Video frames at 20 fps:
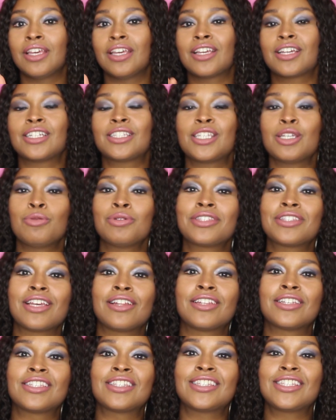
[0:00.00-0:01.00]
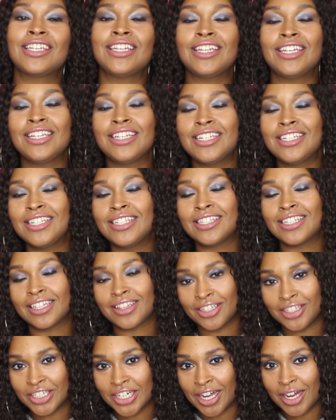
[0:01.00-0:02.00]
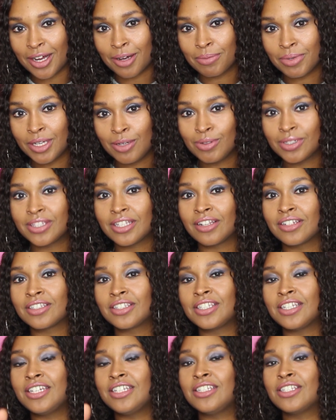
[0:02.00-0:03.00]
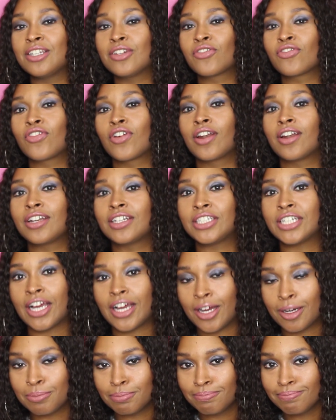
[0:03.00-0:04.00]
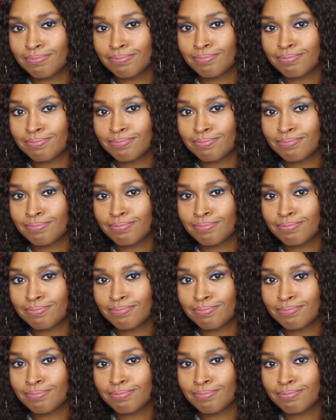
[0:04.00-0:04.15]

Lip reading: Because he was selling CDs at the job. He was selling CDs in the front of the job.